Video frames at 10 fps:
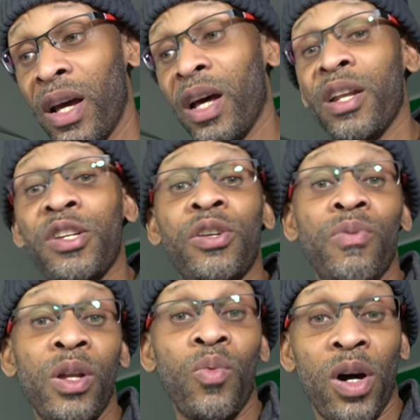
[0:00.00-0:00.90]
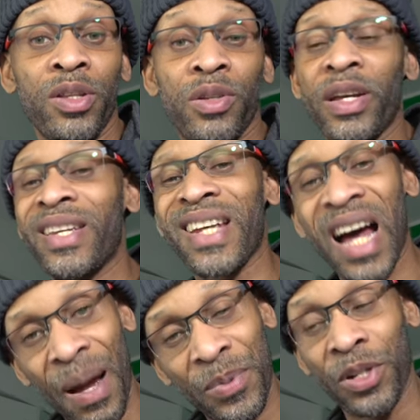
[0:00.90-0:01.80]
unless you really want to. It's
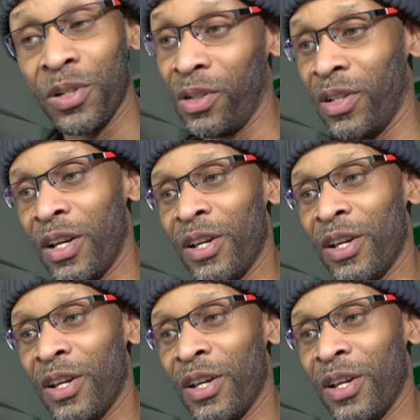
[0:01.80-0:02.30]
optional.